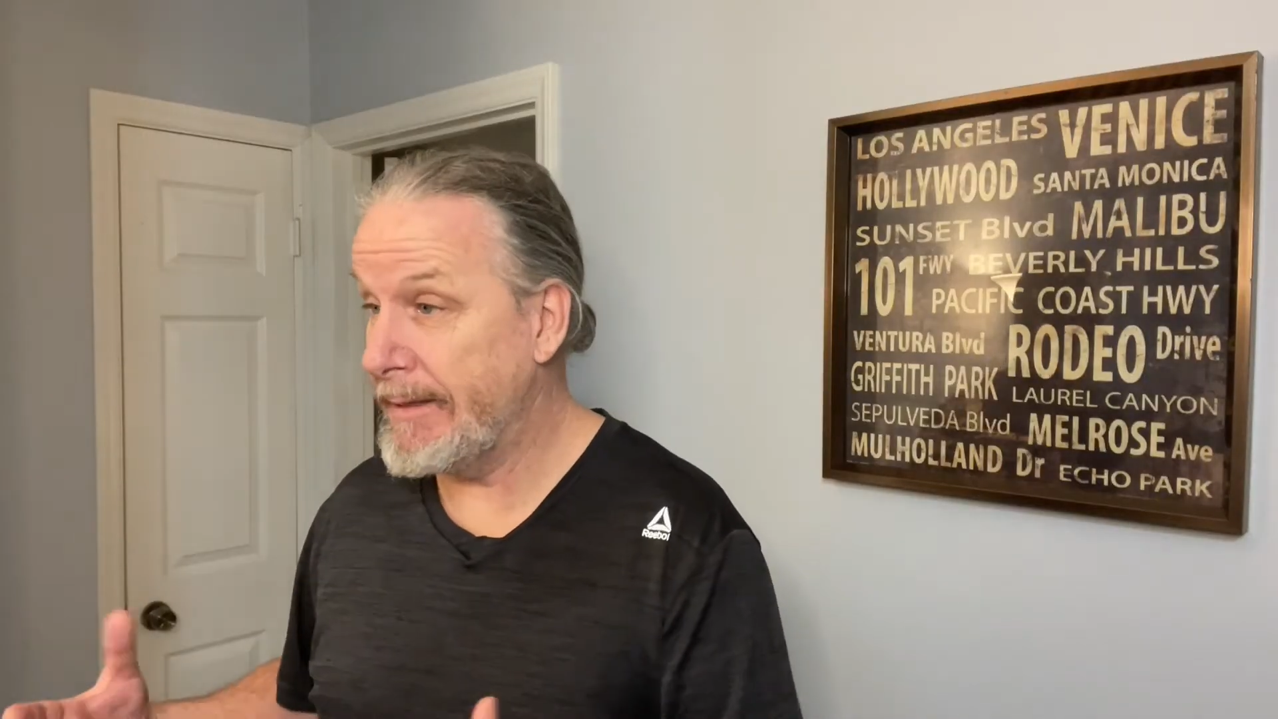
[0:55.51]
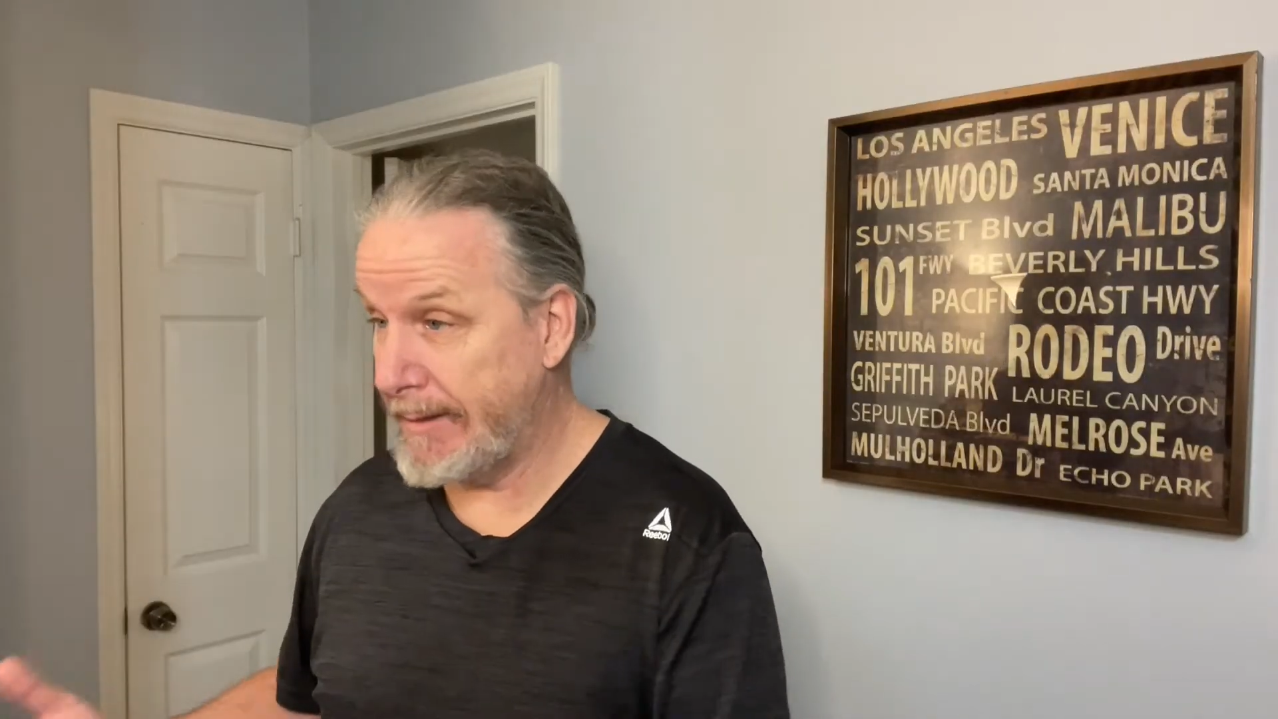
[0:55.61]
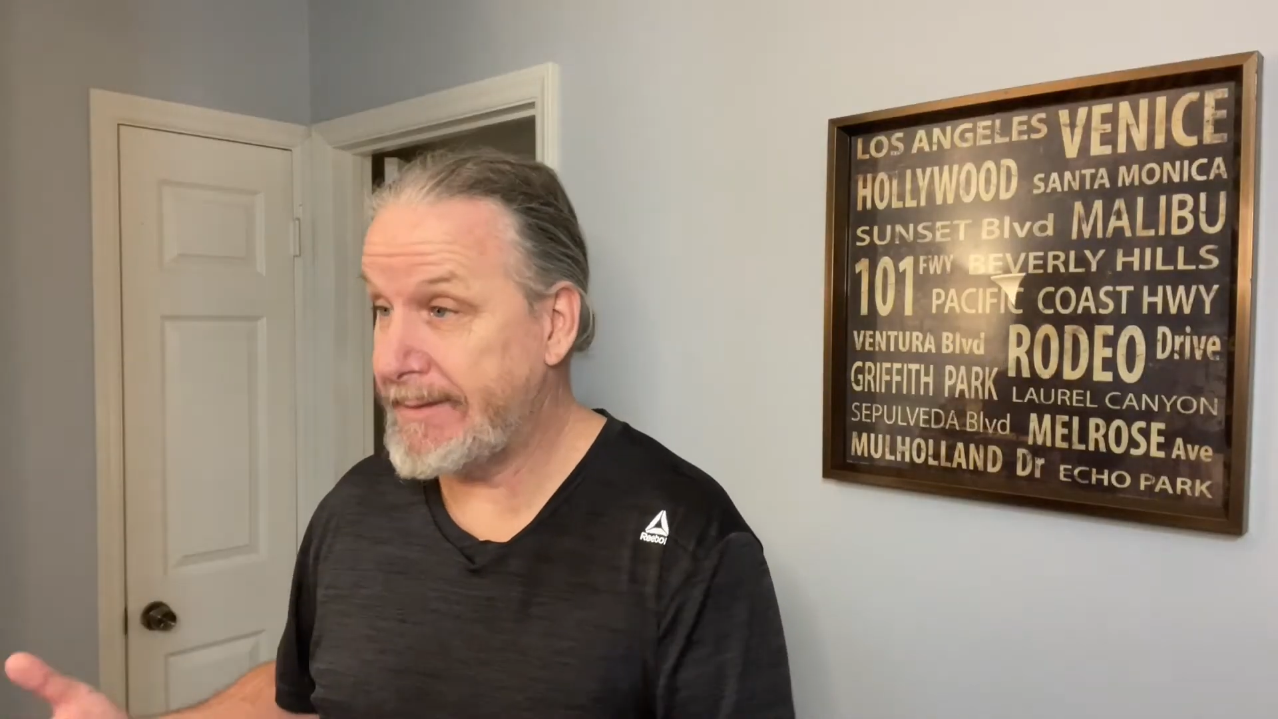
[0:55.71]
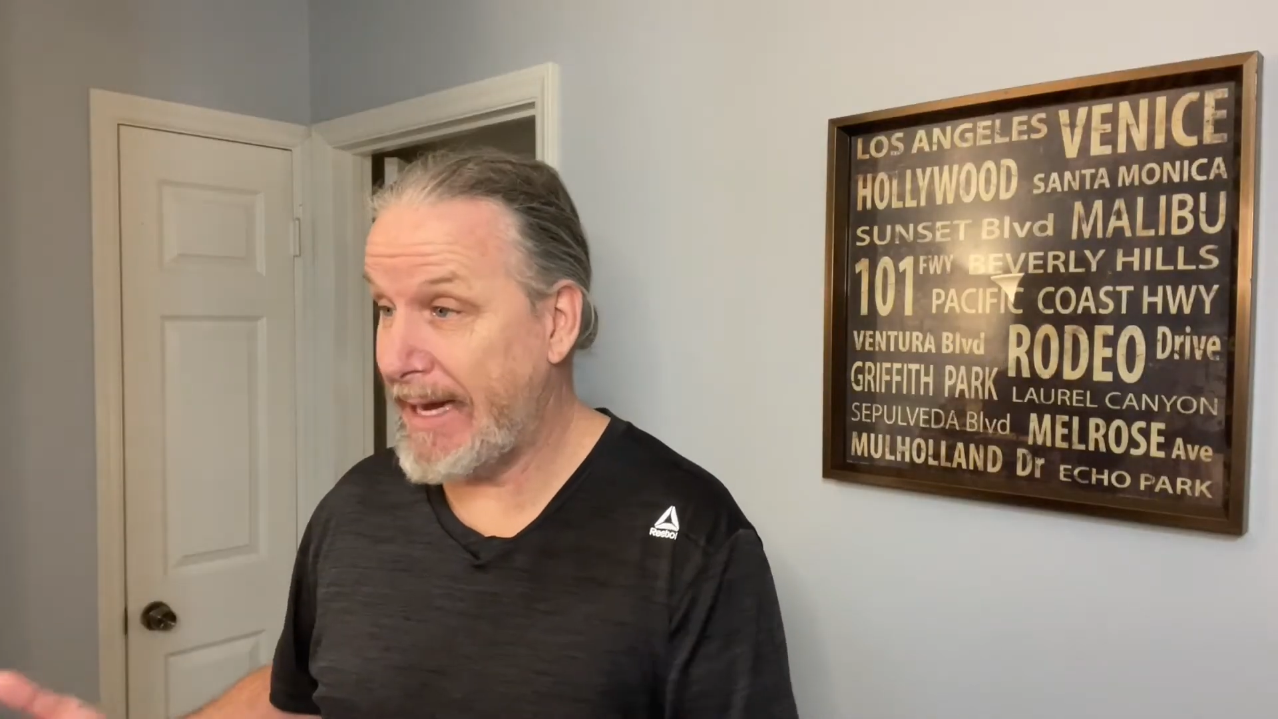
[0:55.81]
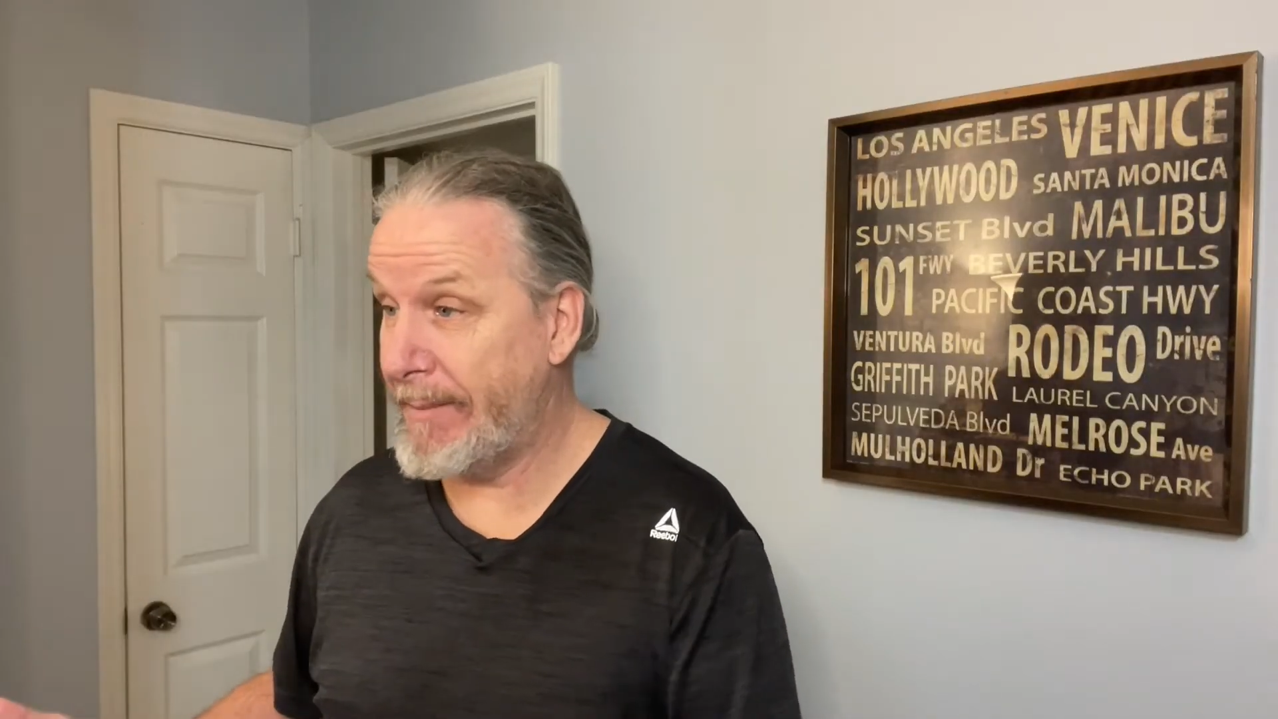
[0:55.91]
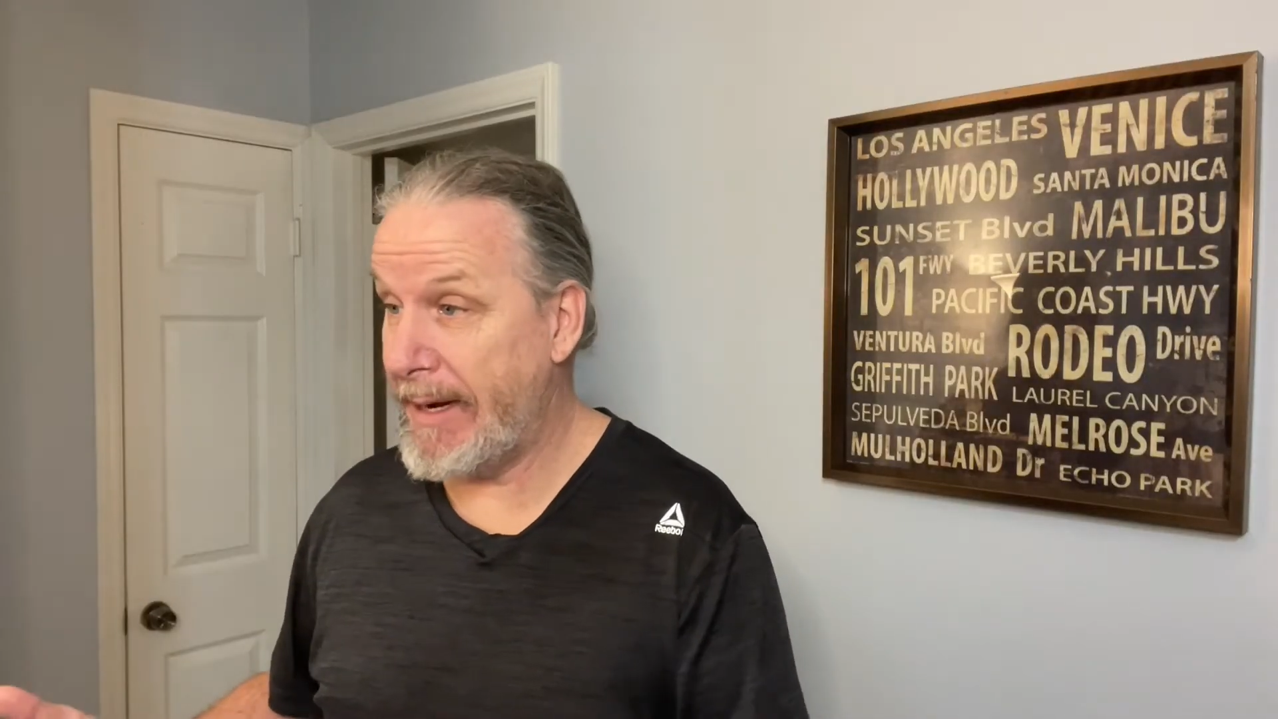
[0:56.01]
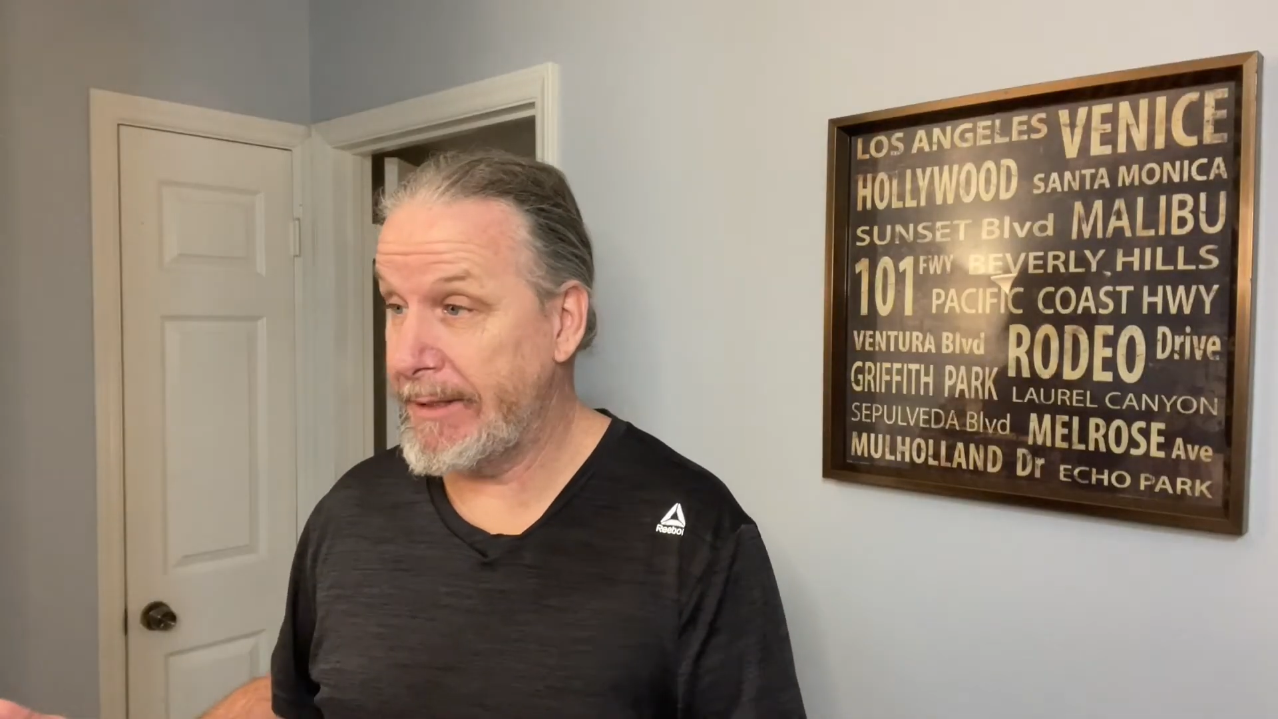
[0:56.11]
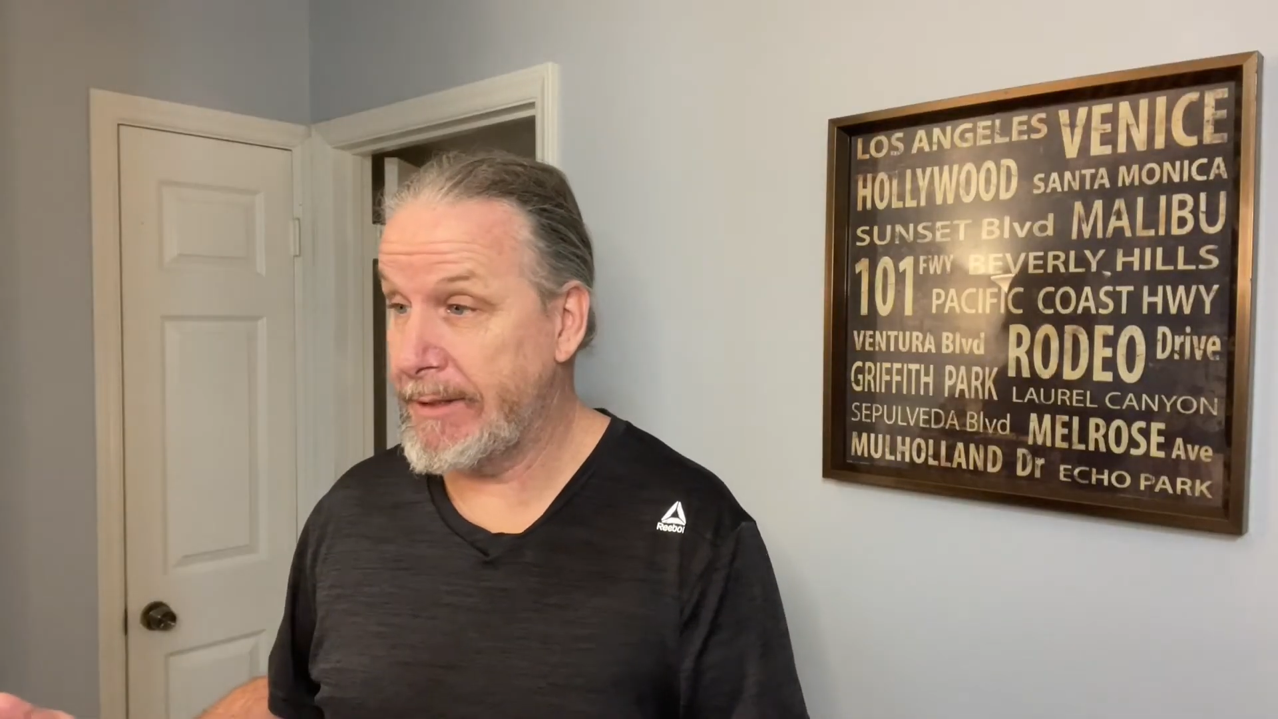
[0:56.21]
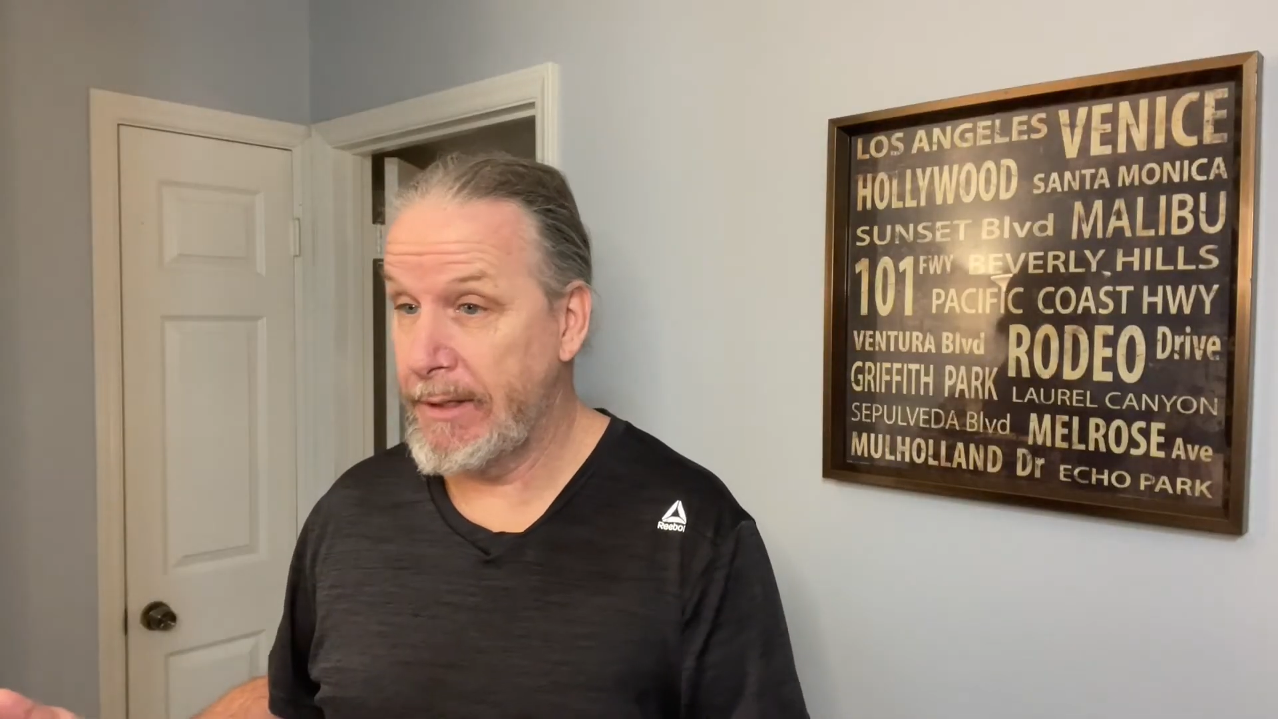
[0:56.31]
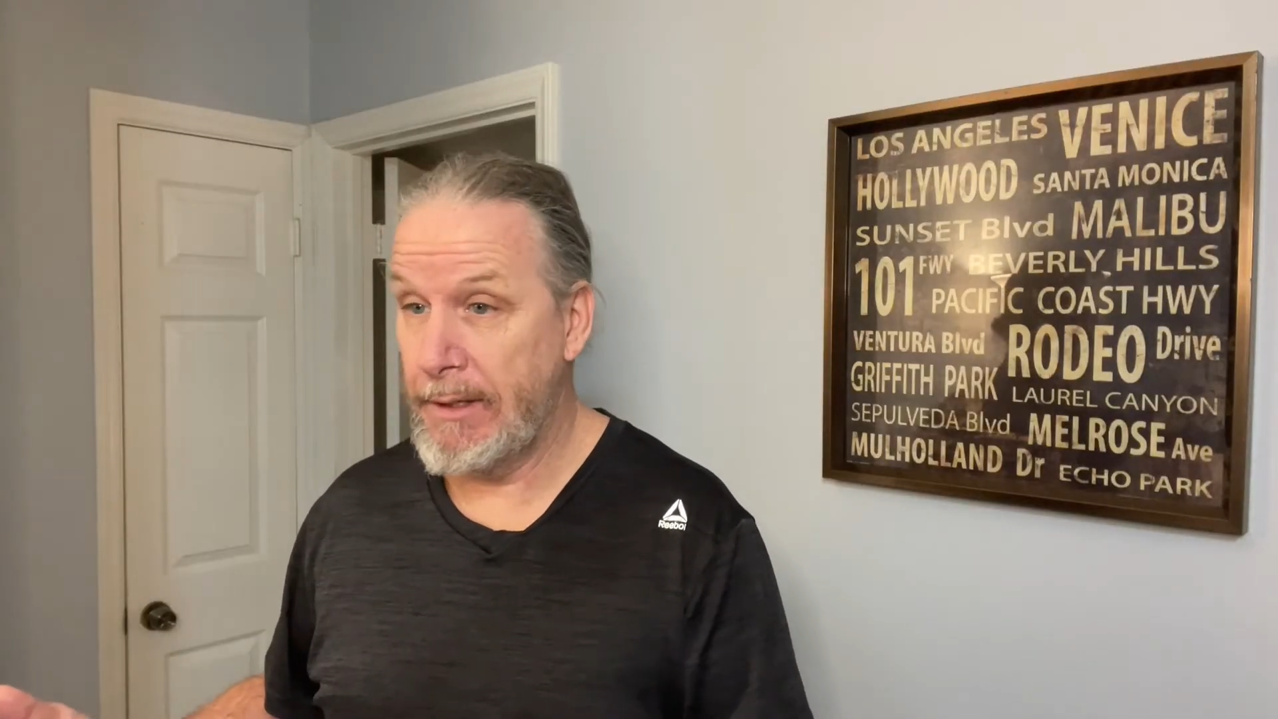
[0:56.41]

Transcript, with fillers: the same age.